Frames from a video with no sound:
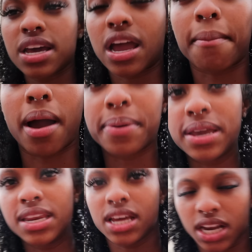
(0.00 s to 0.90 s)
Got my
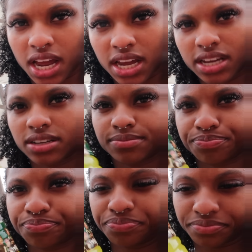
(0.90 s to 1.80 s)
Pedialyte
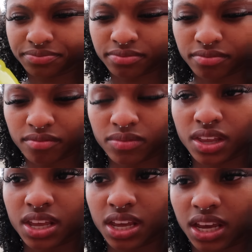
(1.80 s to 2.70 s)

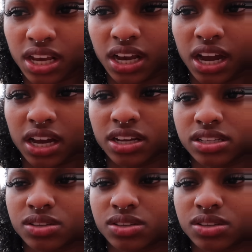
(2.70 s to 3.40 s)
and got